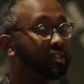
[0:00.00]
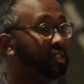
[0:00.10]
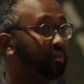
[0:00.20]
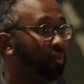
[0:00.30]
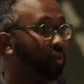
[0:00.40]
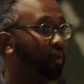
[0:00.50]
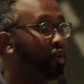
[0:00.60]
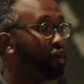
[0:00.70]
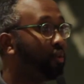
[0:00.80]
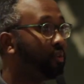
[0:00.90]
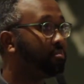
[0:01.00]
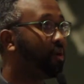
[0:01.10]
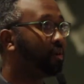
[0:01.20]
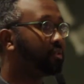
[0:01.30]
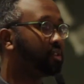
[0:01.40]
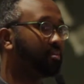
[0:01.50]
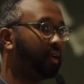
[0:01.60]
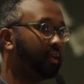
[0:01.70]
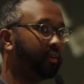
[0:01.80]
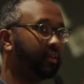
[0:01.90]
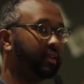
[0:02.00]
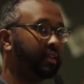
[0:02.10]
a civil war in northern part of Somalia